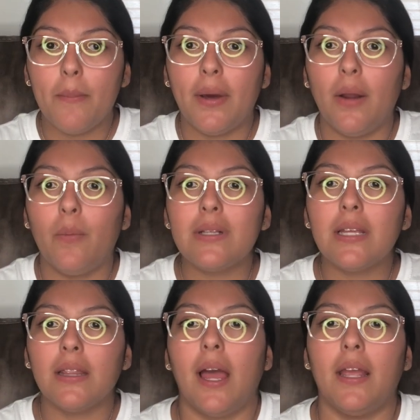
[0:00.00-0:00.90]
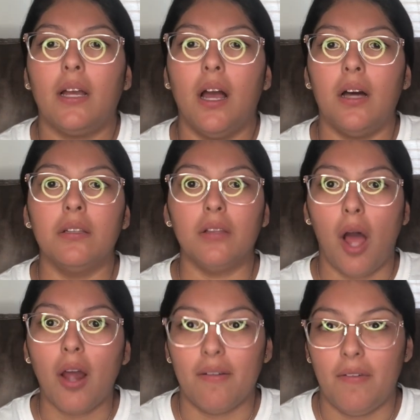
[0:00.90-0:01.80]
but it wasn't like a
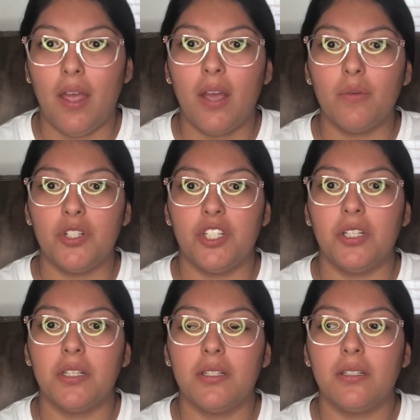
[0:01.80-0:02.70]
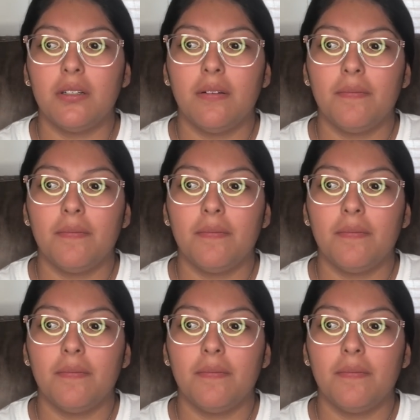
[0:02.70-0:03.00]
lot of it. It was just